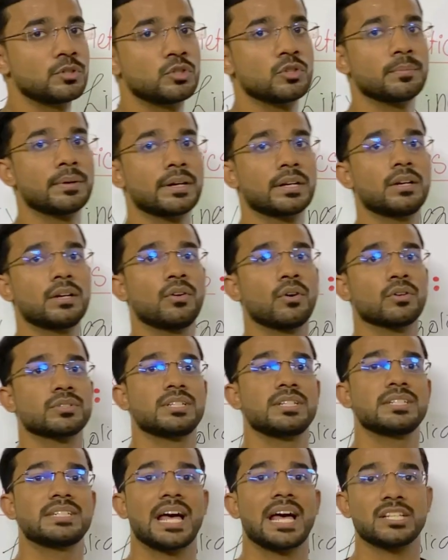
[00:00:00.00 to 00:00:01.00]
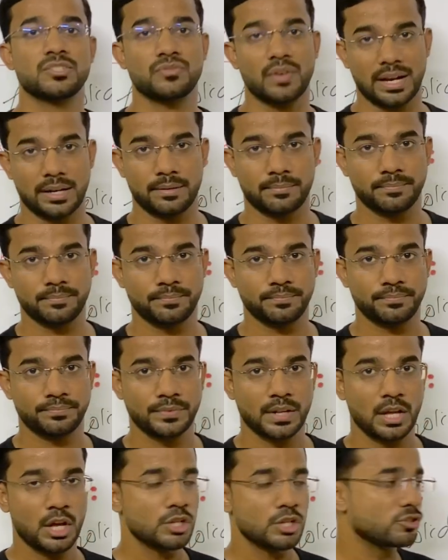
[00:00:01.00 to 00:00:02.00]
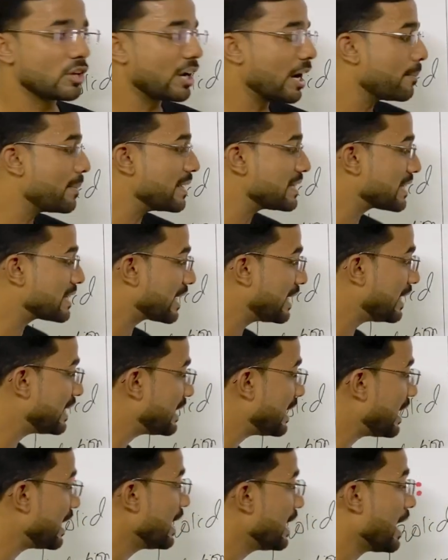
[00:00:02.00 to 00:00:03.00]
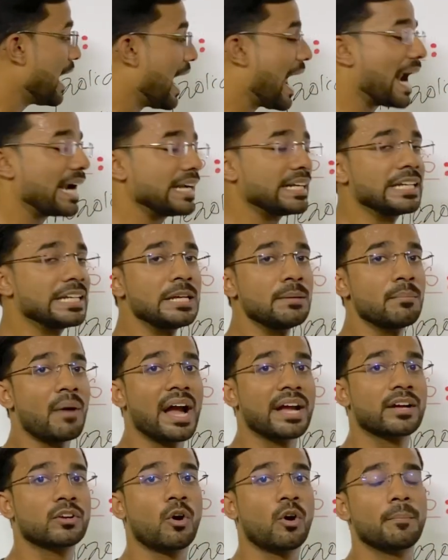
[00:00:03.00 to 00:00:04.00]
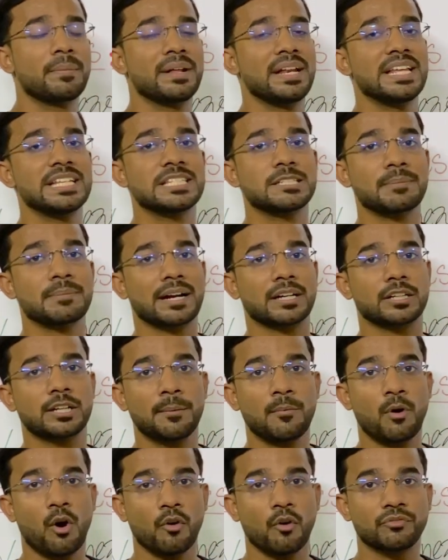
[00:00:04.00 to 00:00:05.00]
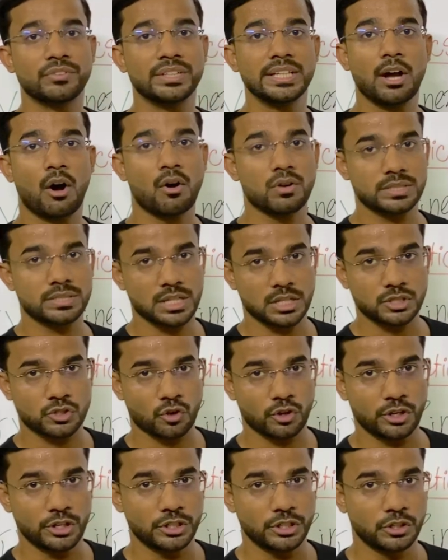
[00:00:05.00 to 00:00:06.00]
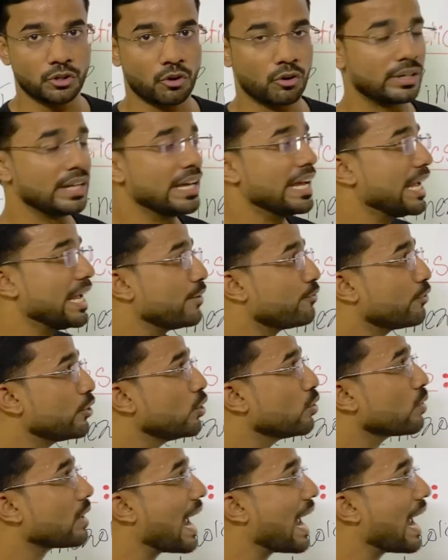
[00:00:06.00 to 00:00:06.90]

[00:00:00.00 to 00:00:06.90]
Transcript: tuberculosis as well. So that are basically the antimicrobial spectrum of the oxazolidinone. If we look